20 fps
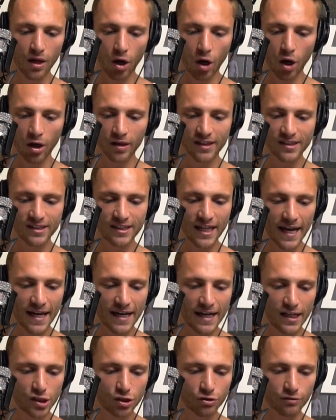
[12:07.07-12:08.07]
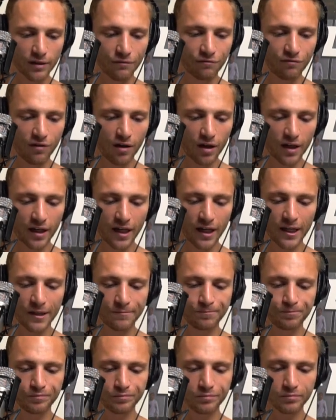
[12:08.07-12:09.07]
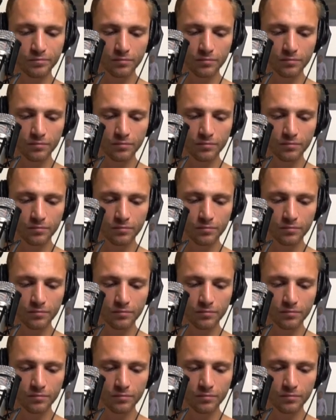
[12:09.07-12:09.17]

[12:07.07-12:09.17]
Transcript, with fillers: On this day in history, fucking